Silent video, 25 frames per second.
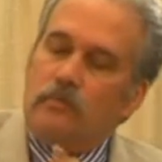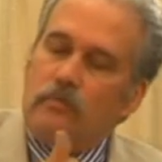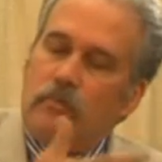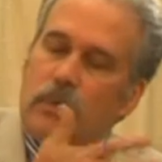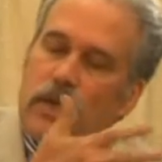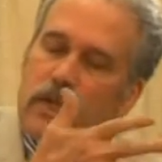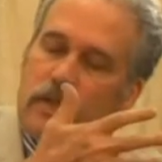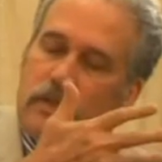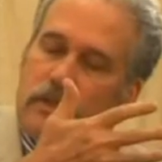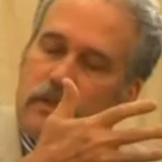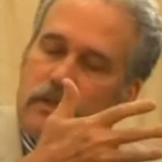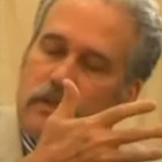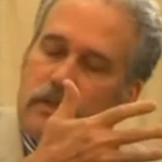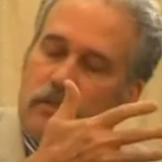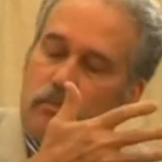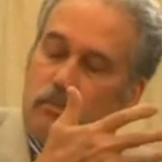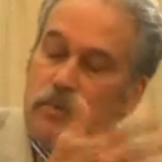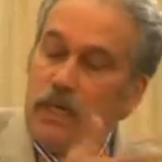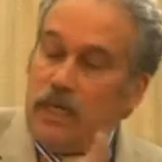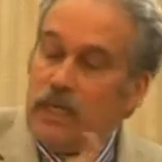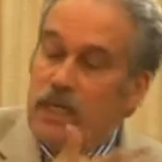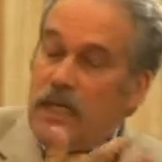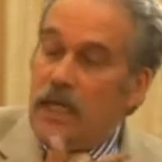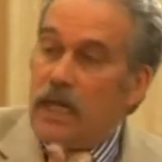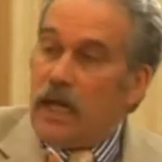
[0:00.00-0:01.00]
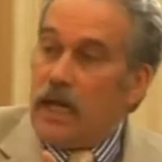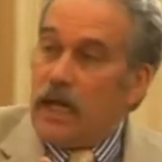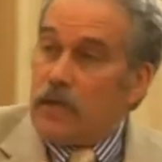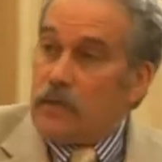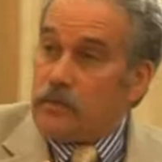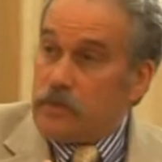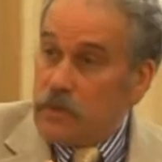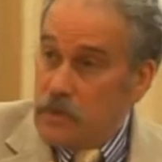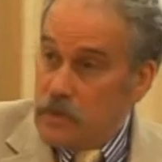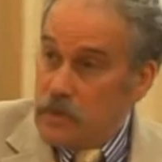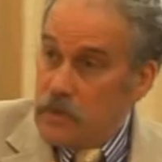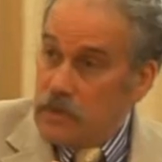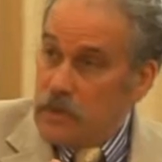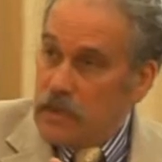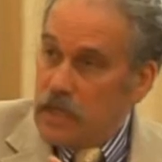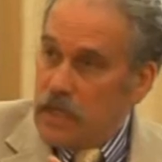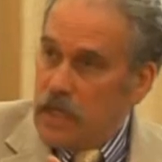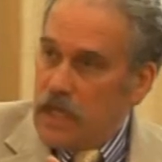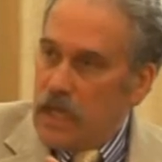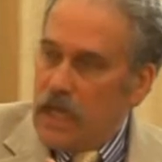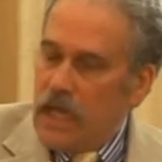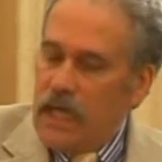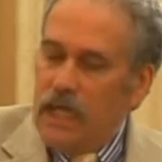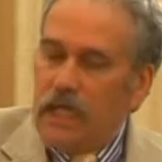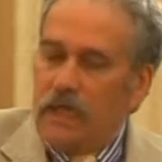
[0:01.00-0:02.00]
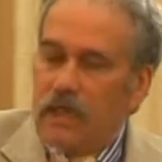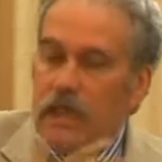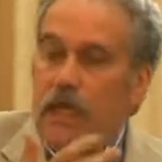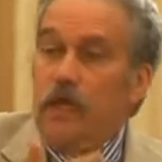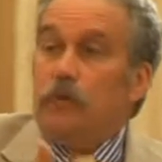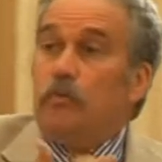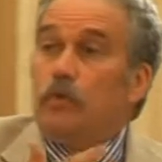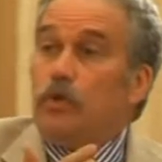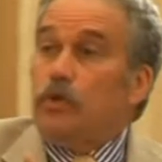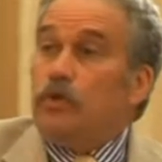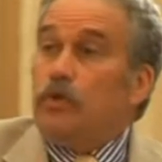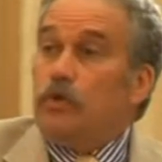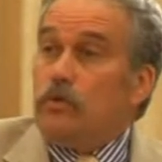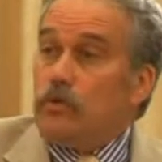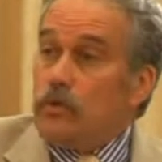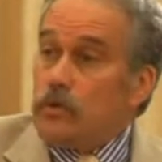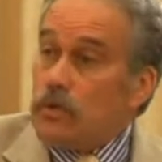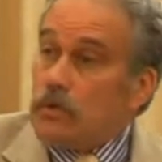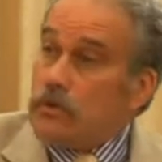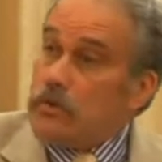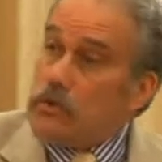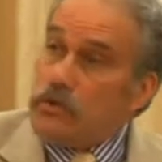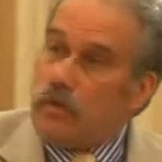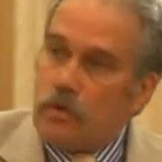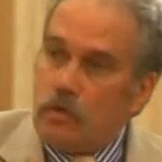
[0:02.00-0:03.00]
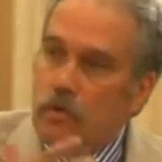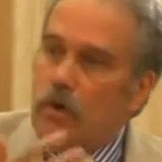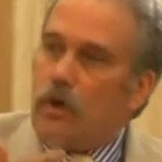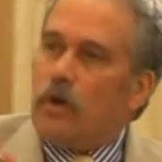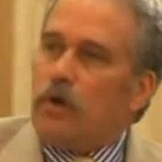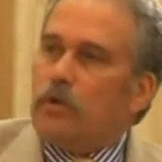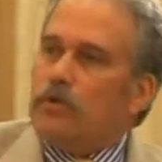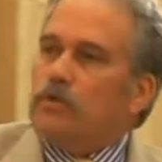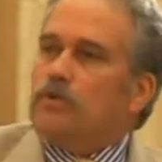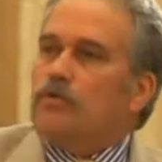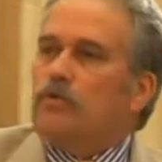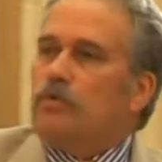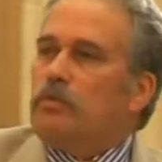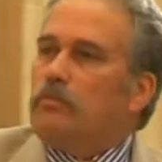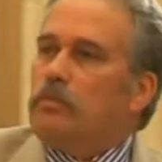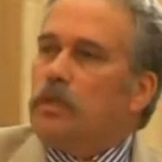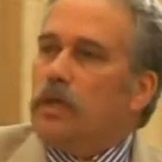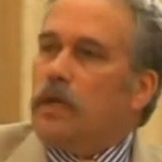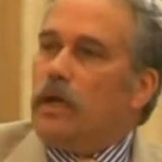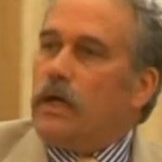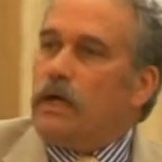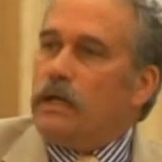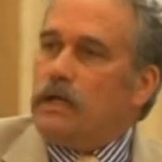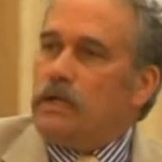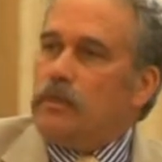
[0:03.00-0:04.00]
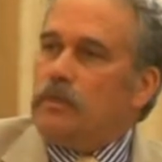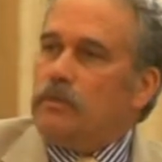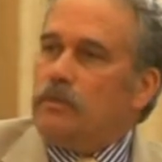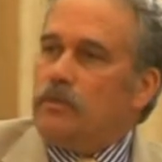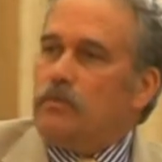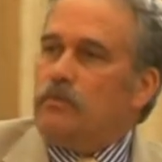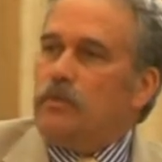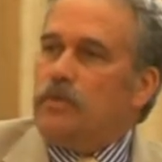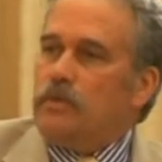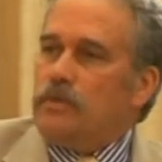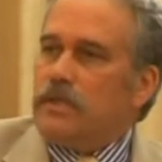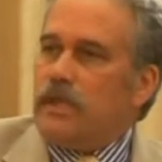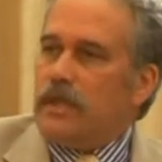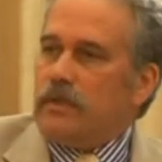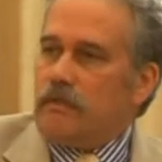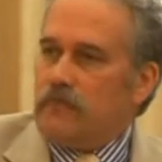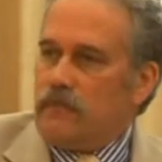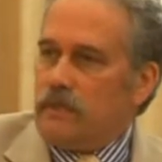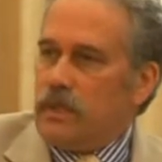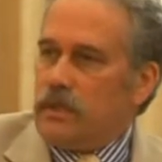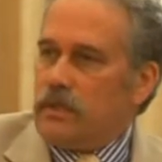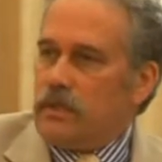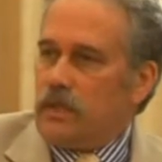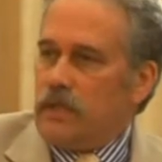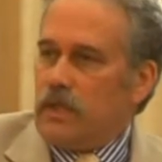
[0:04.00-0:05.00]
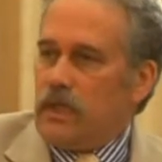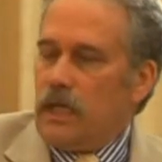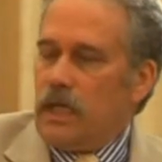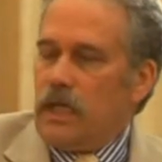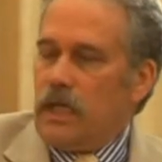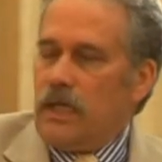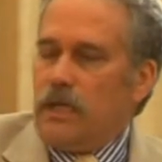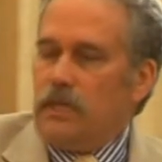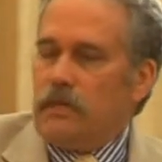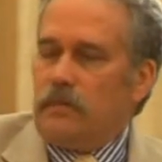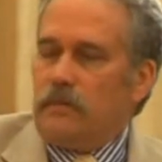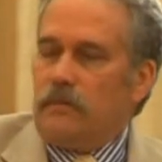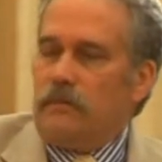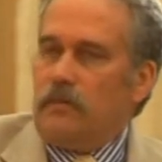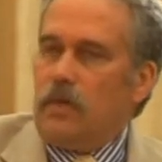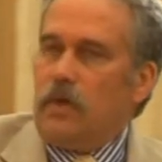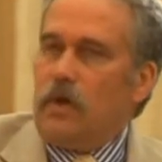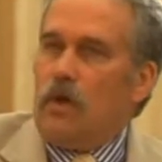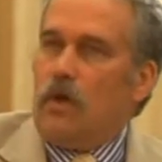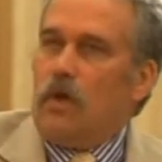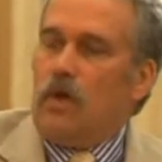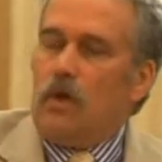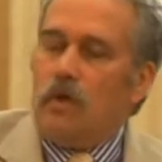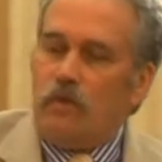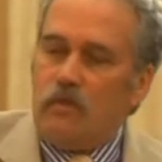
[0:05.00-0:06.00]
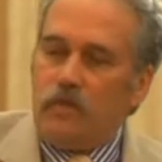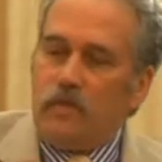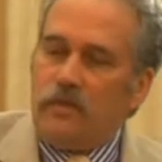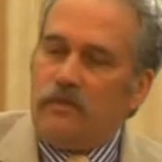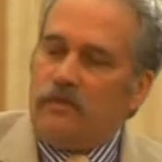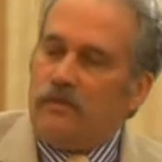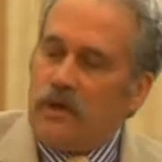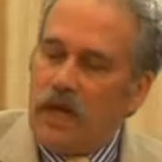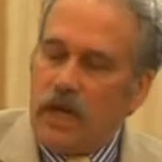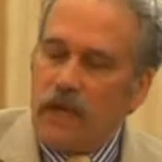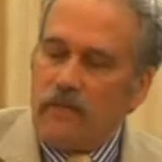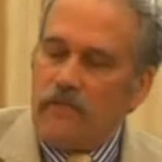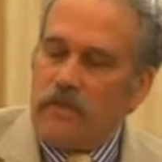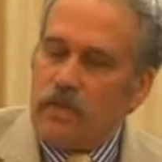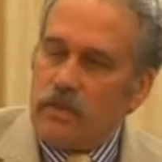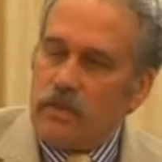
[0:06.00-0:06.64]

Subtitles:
but media houses and labor unions to also apply to the BUSAC Fund. And over the 5